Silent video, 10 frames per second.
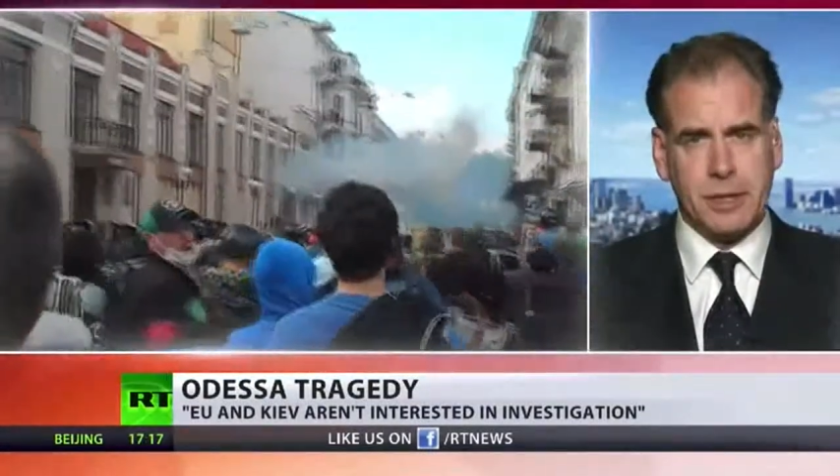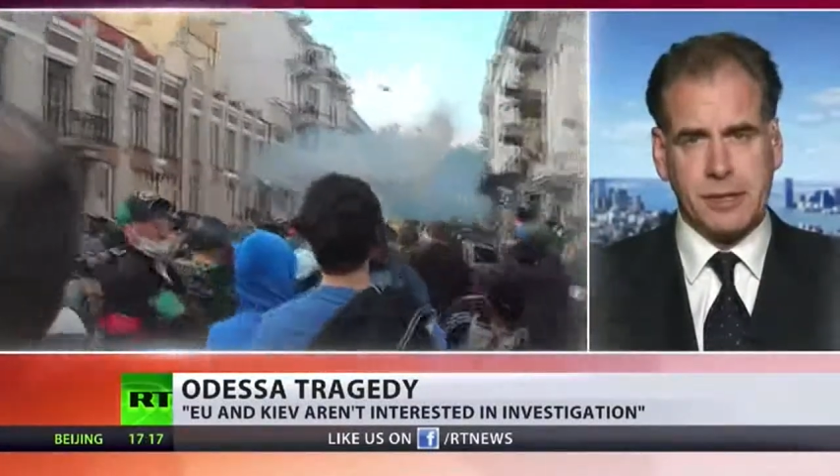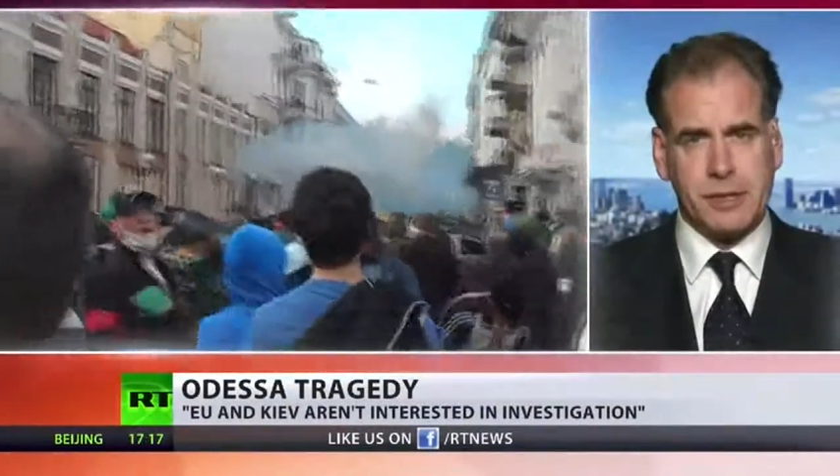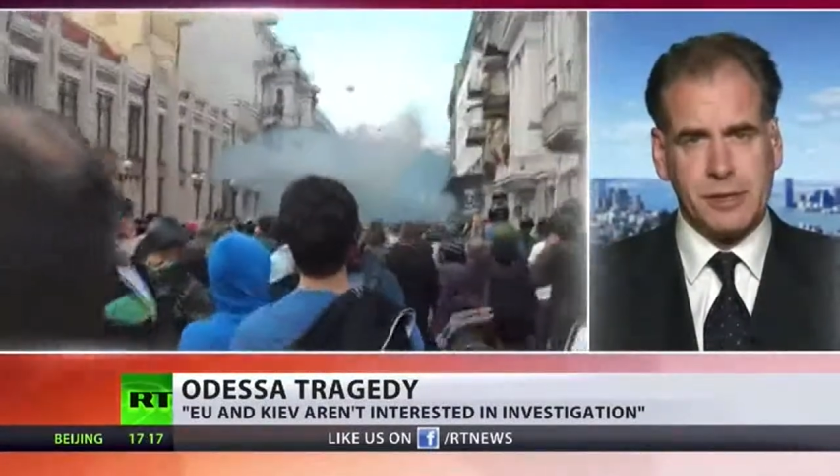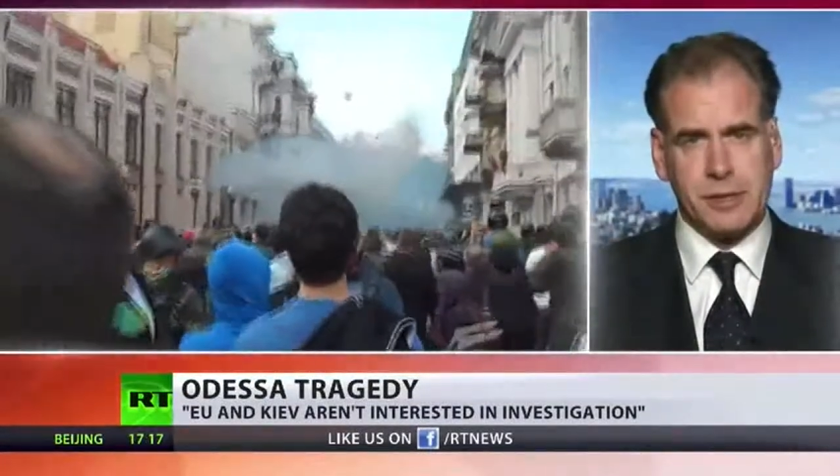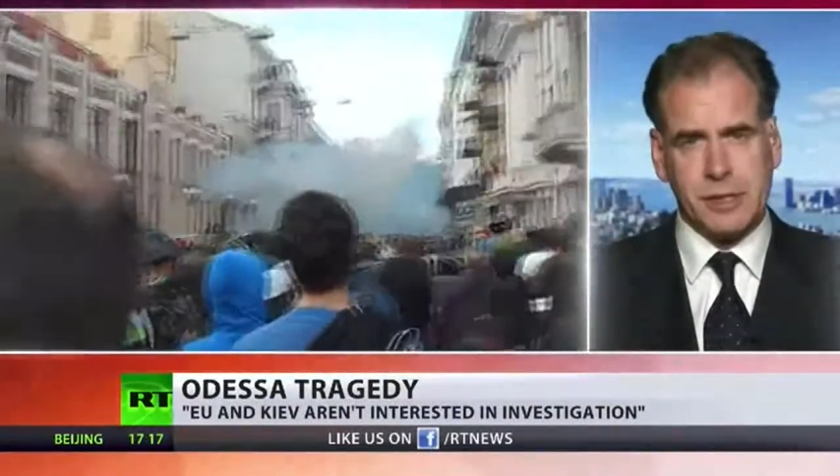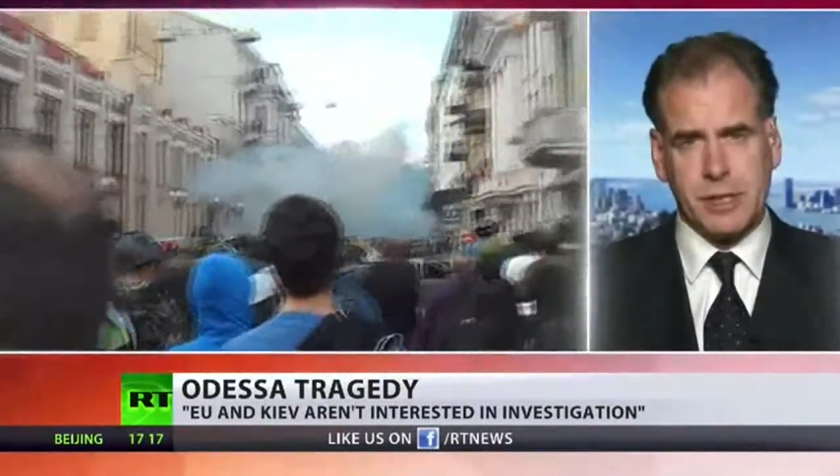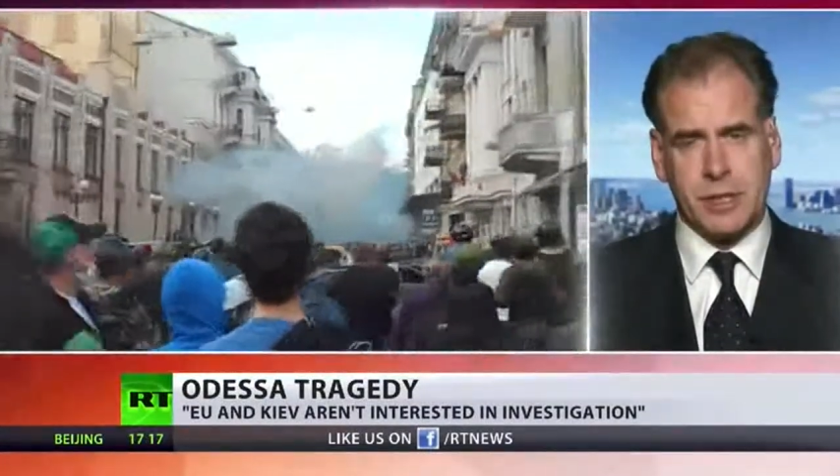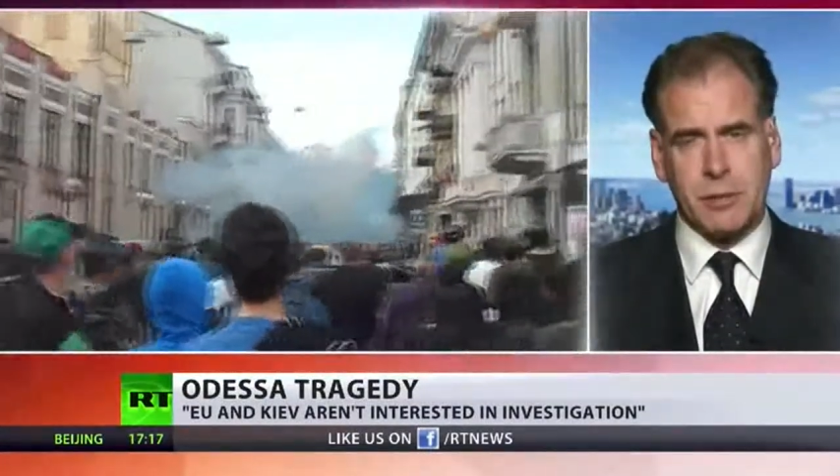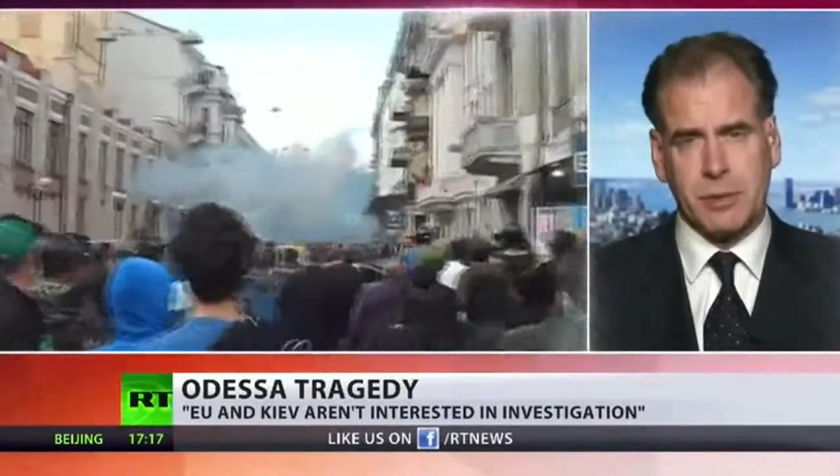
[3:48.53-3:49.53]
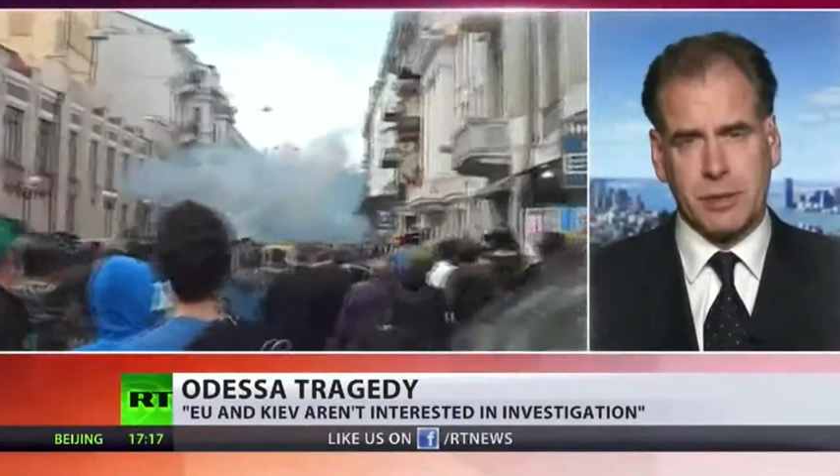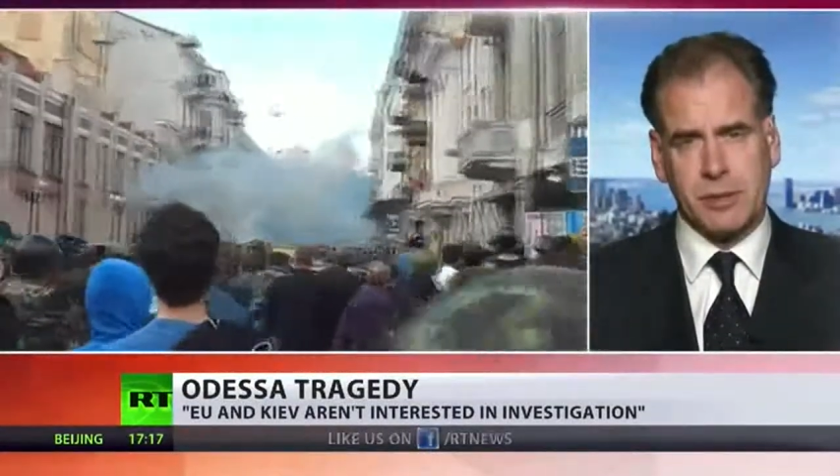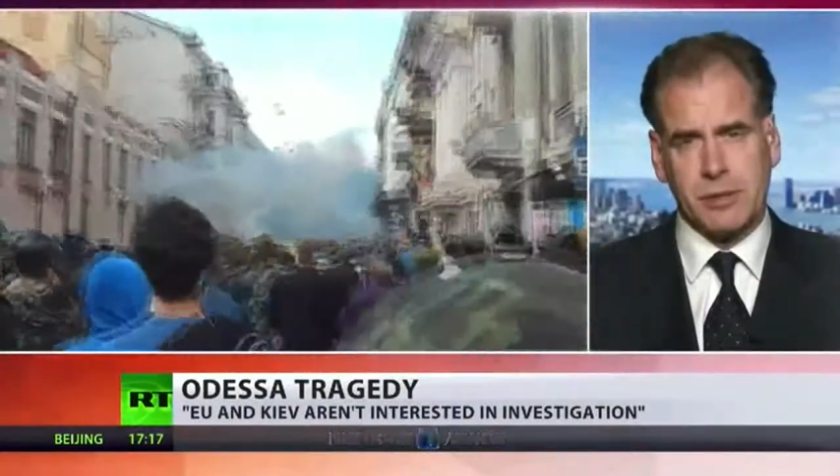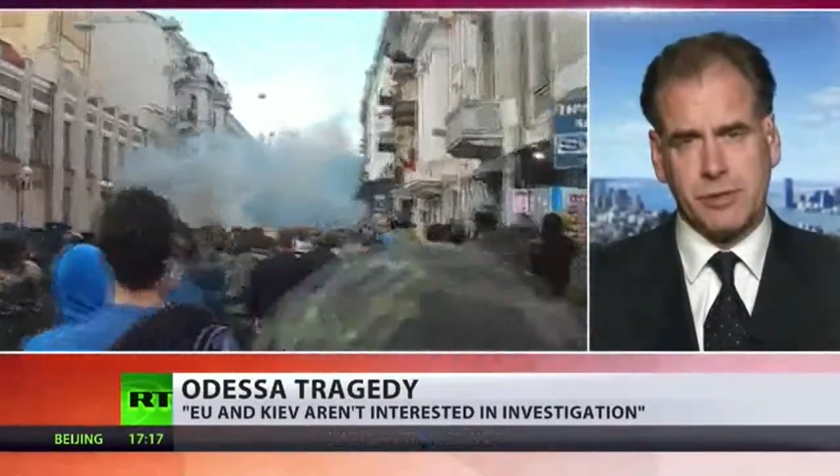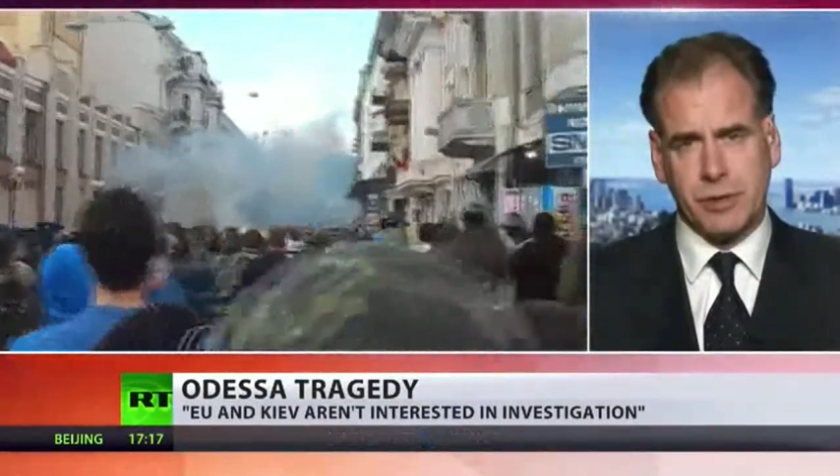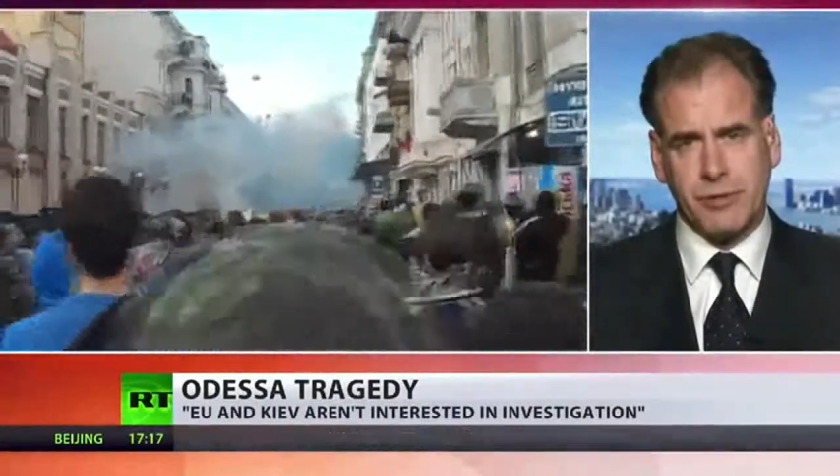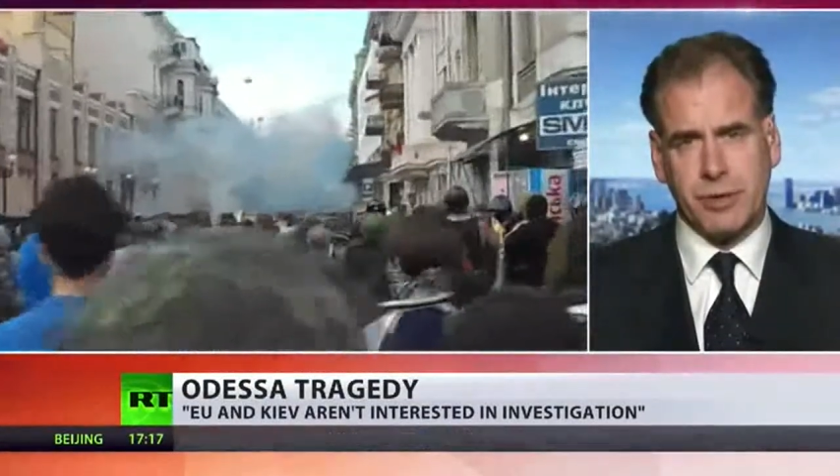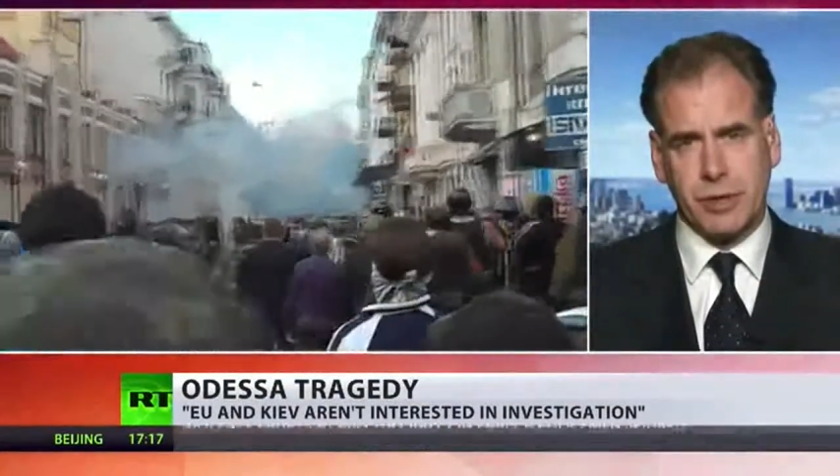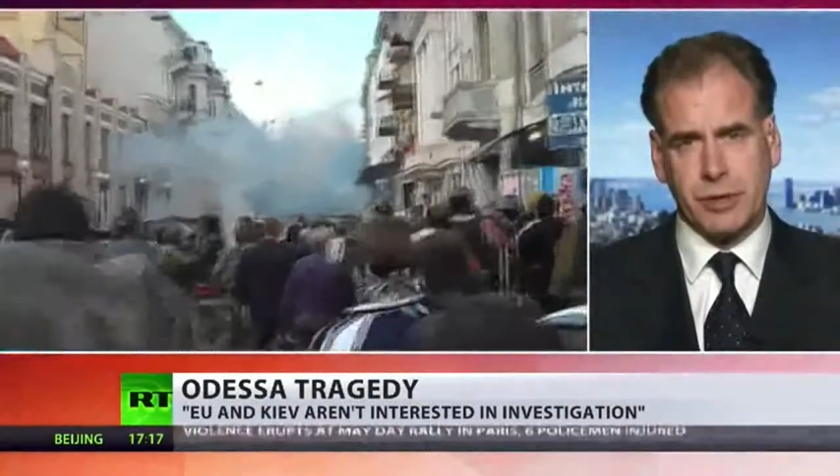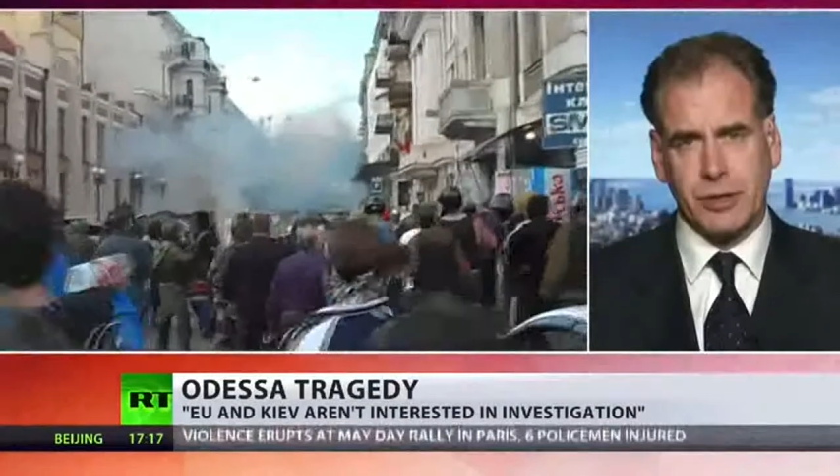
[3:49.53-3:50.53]
excuses that can be used for the
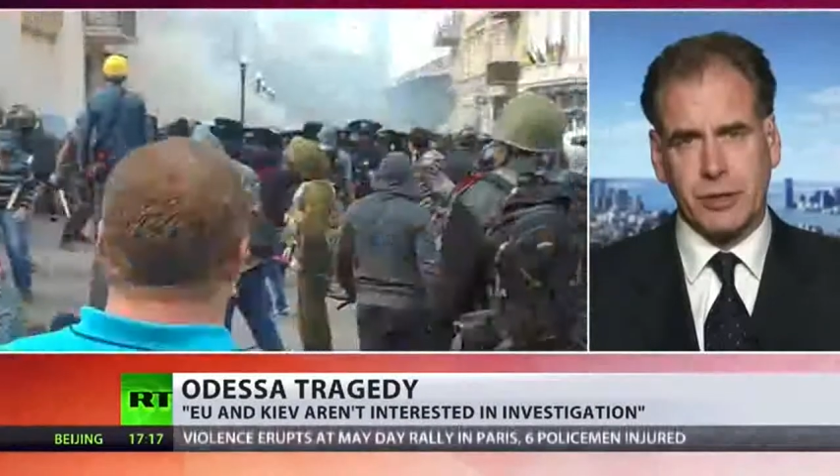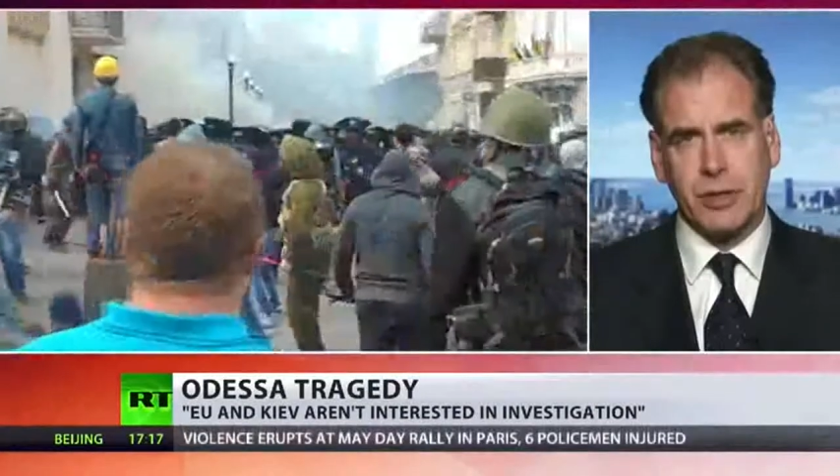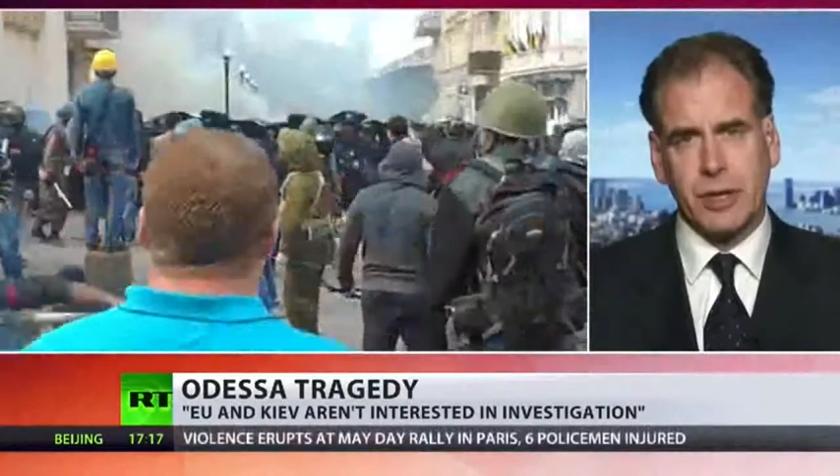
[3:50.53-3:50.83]
failure.